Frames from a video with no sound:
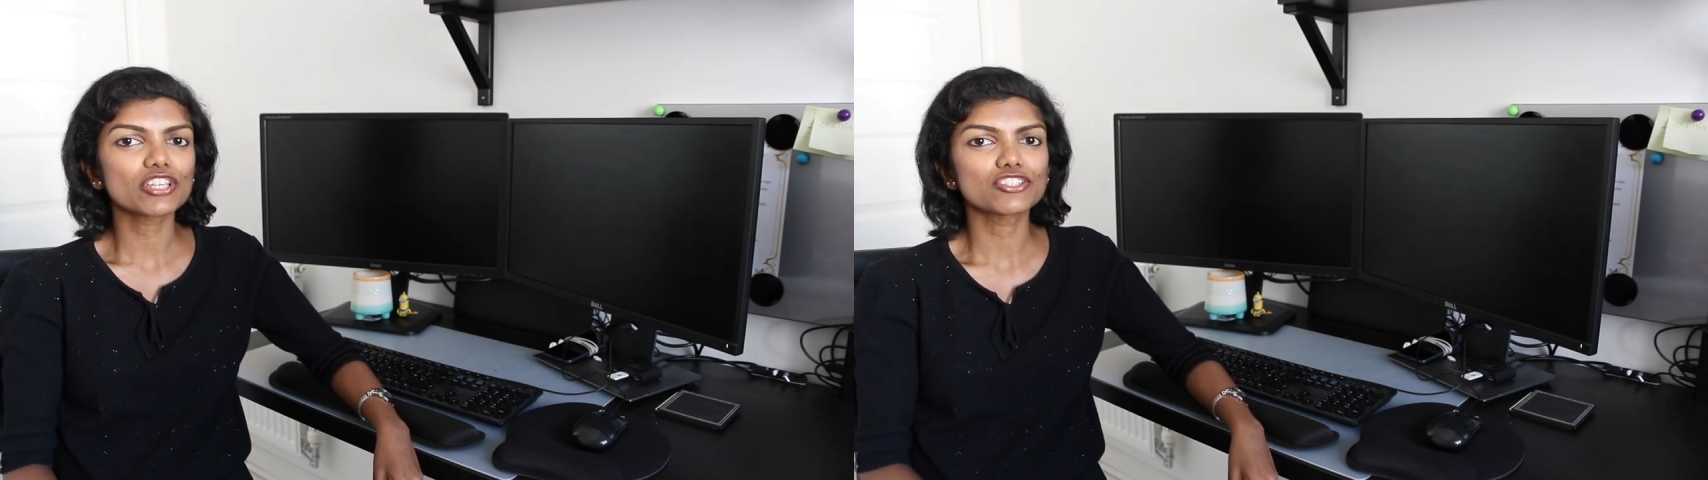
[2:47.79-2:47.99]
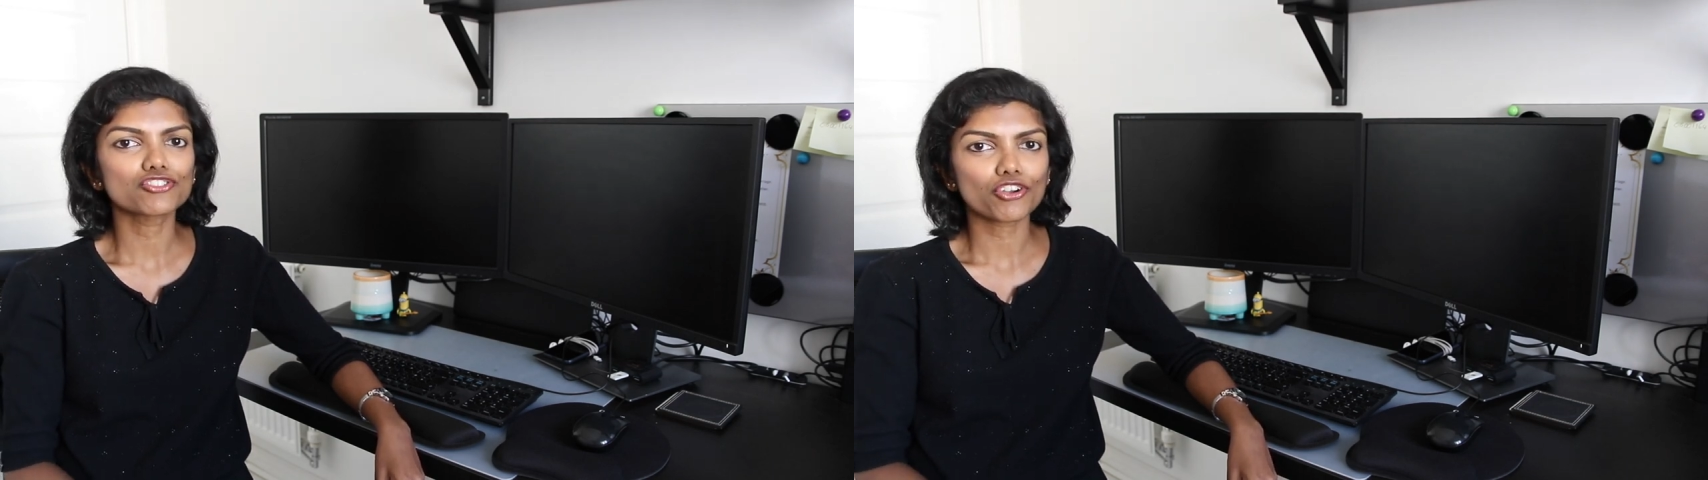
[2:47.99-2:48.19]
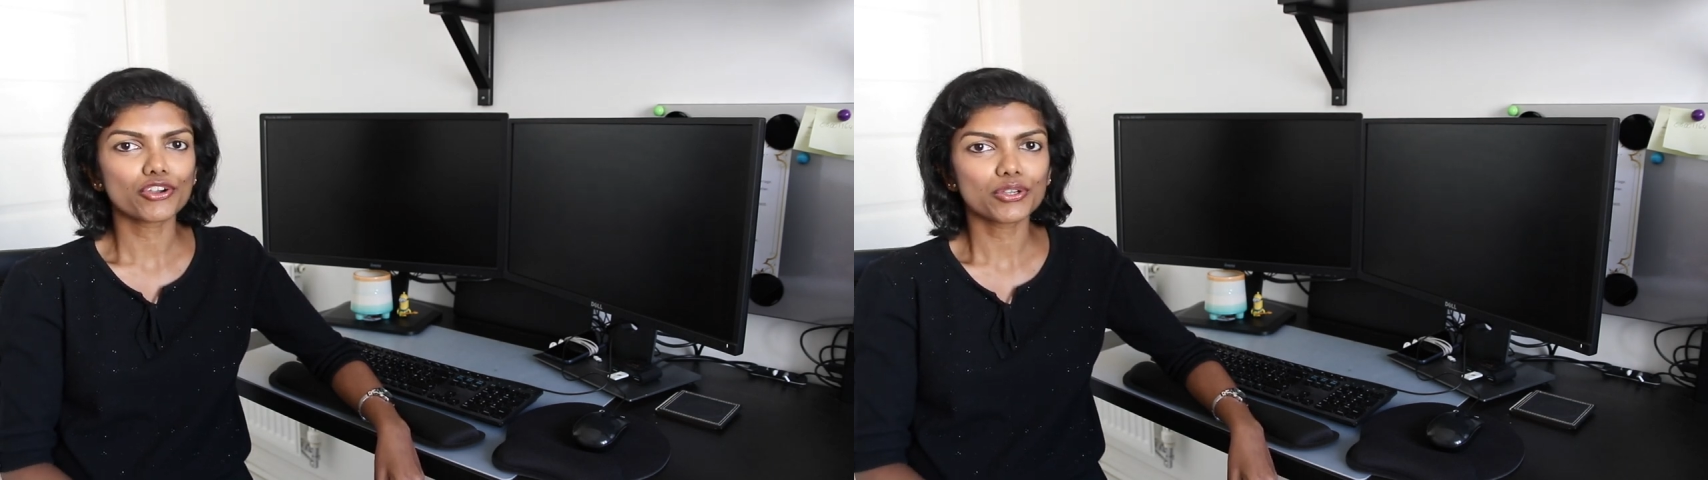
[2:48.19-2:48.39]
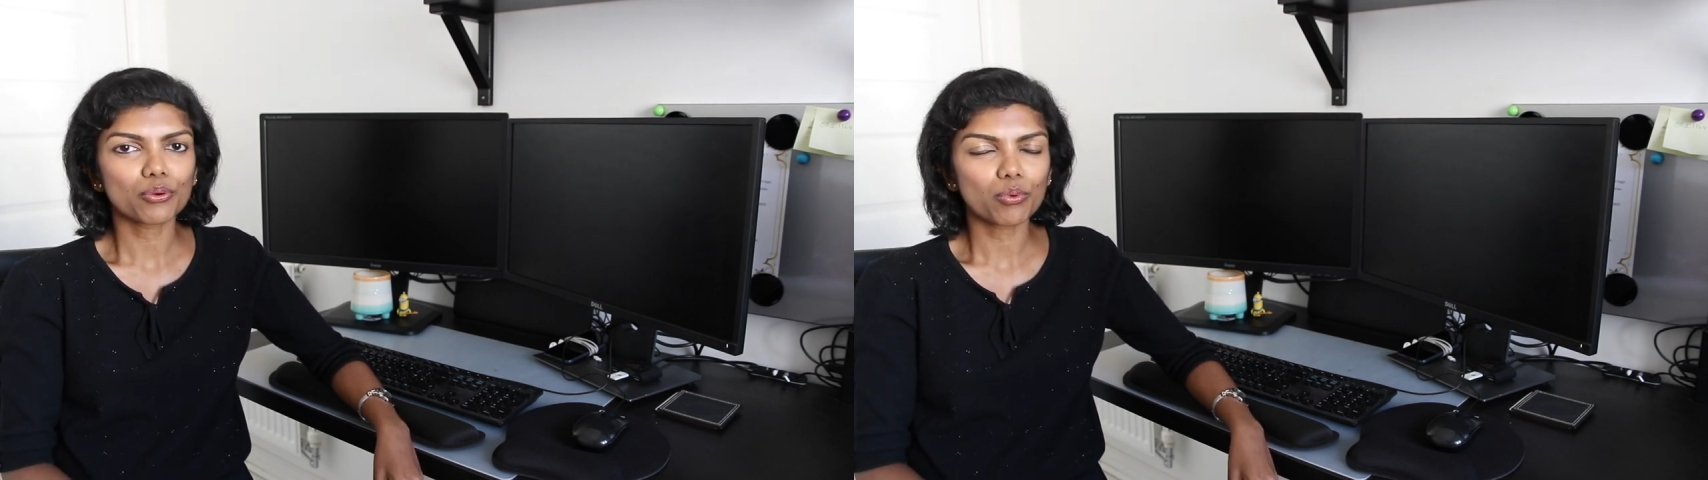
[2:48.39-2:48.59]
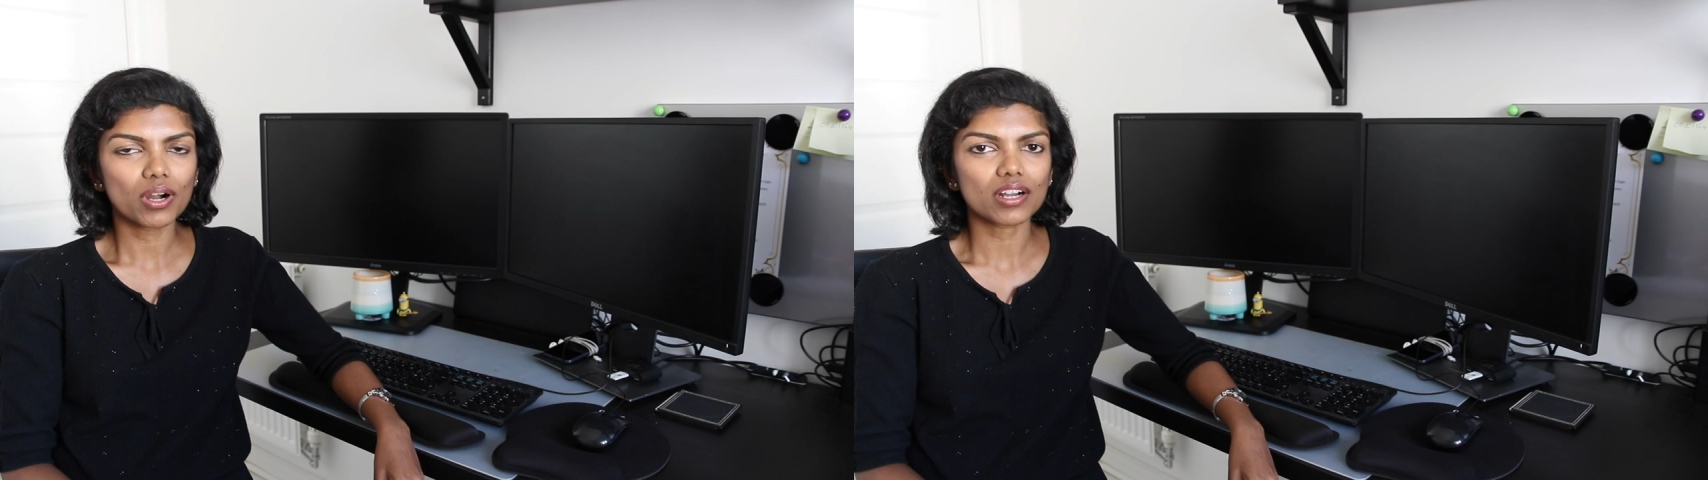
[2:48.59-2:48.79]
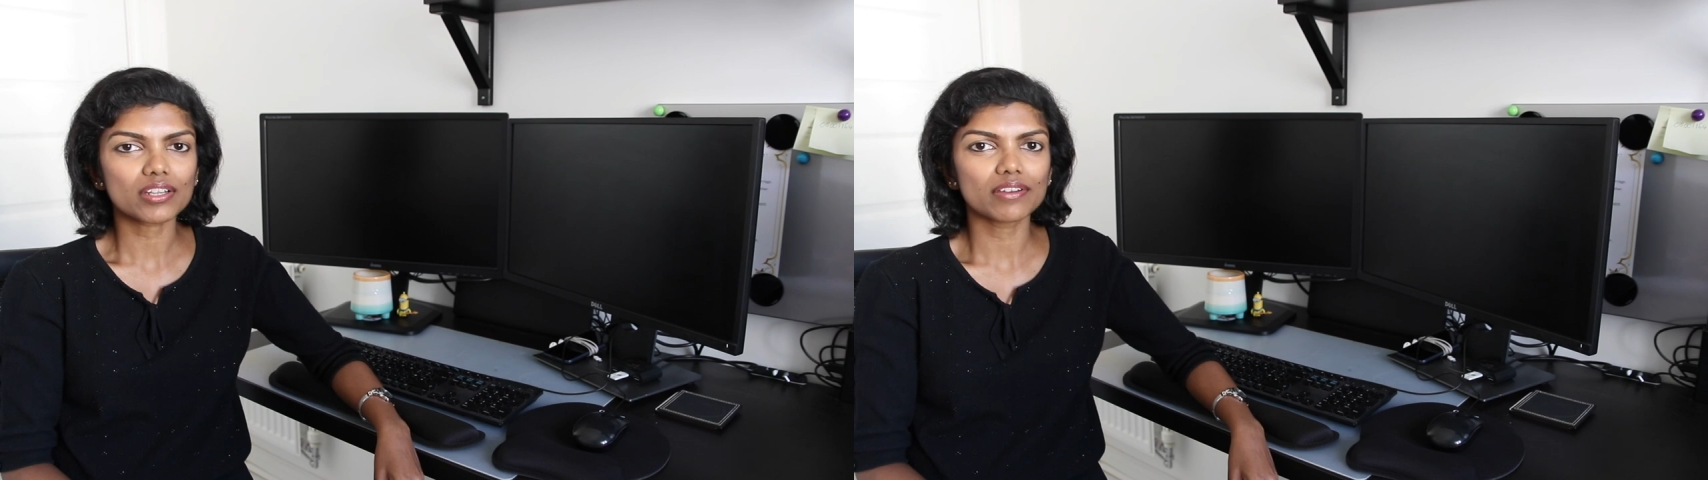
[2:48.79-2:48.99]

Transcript: to enjoy your work.